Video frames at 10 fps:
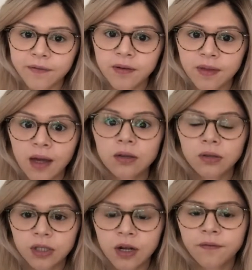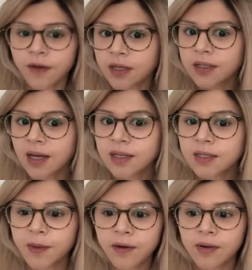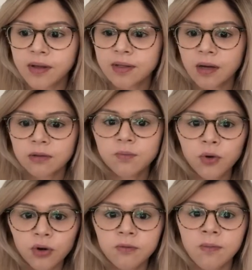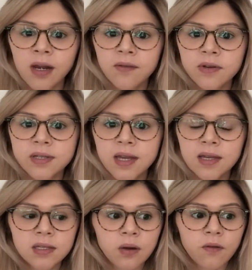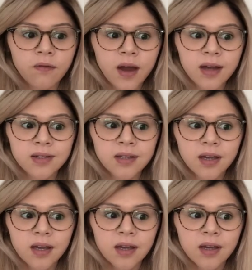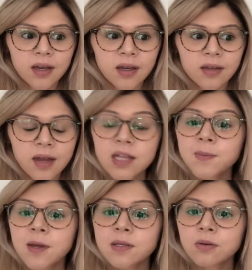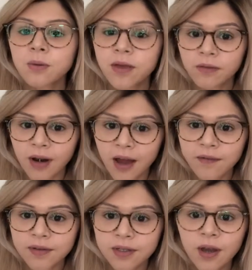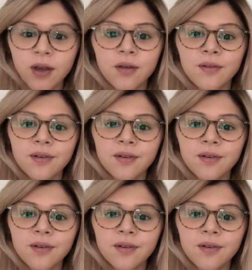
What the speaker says: that good enough first-hand experience. I was born with my liver disease, so I've had that experience all the way through life. So